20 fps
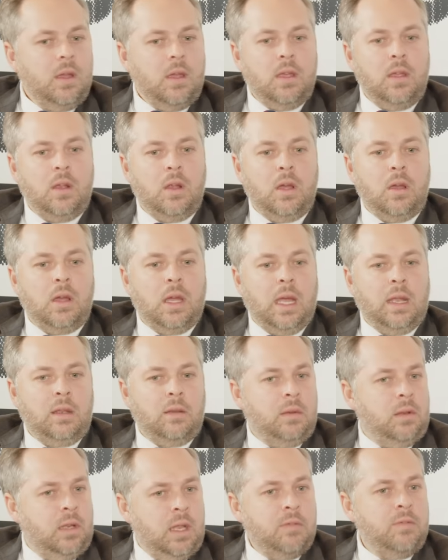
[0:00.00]
you know, and
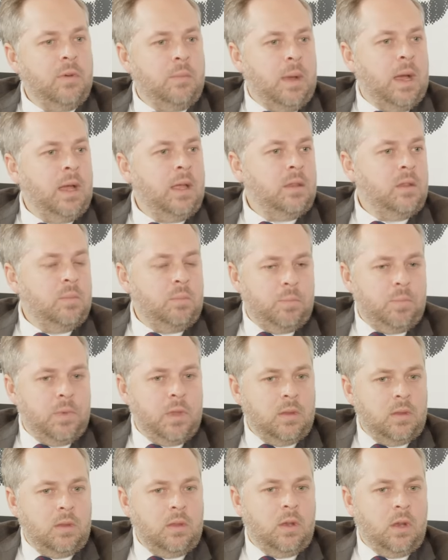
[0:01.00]
never mind
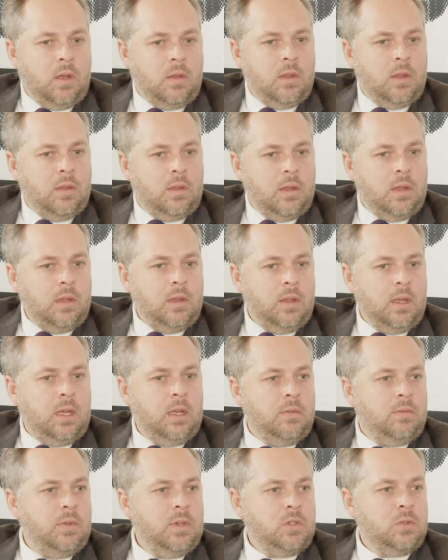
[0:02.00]
the
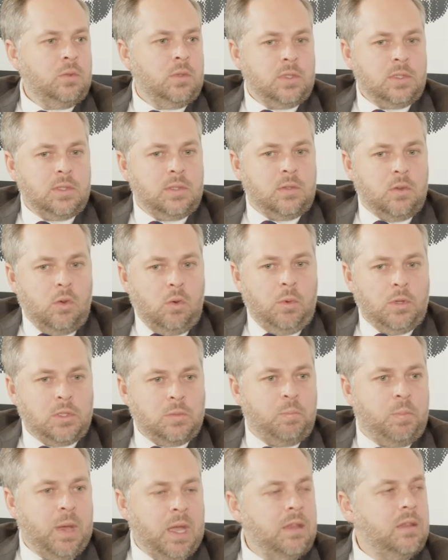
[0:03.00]
individual's
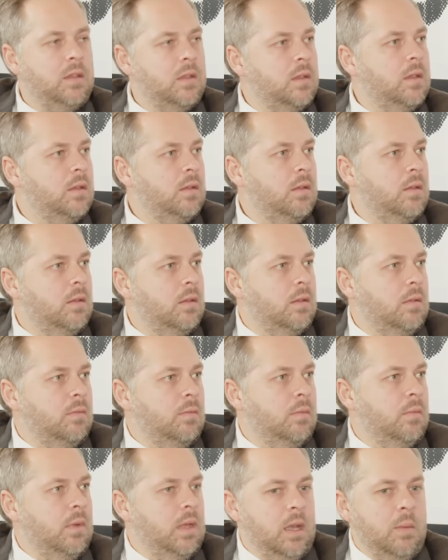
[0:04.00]
almost patent
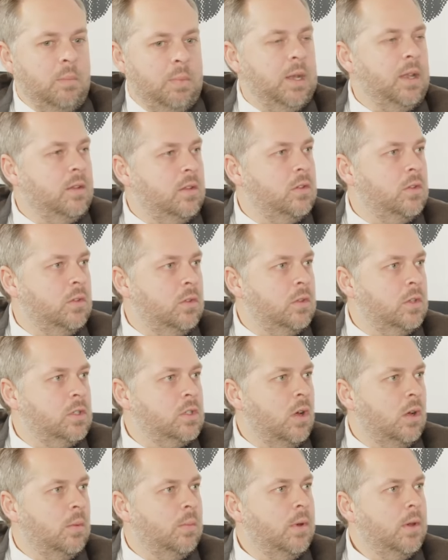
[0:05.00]
inability to do the
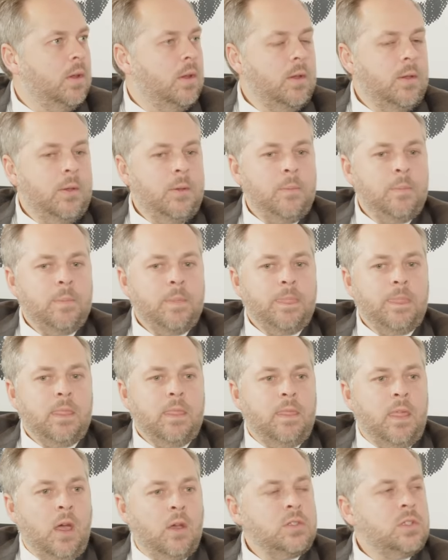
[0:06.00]
job.
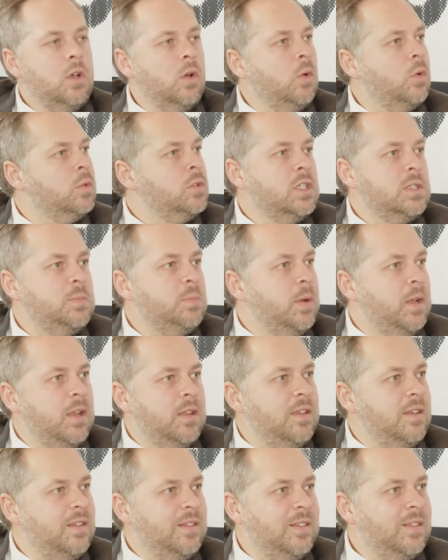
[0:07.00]
Those are all just
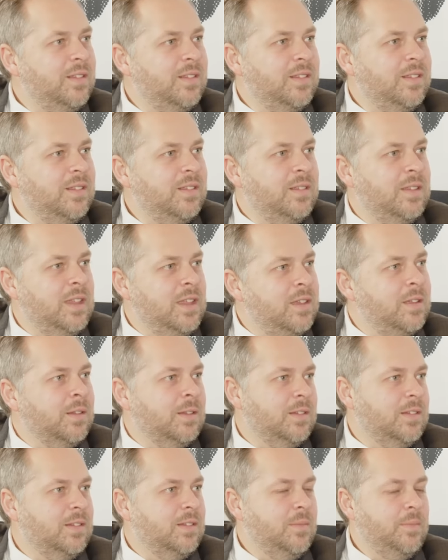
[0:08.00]
political
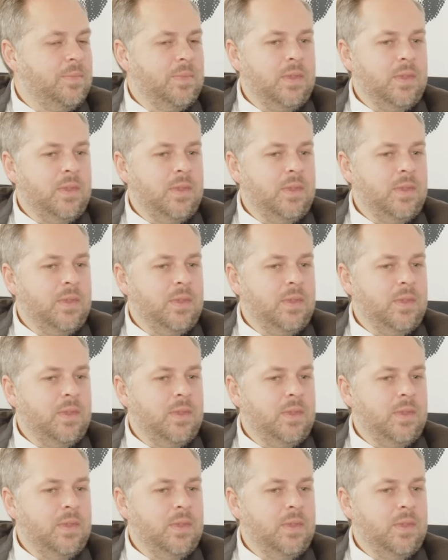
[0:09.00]
deals.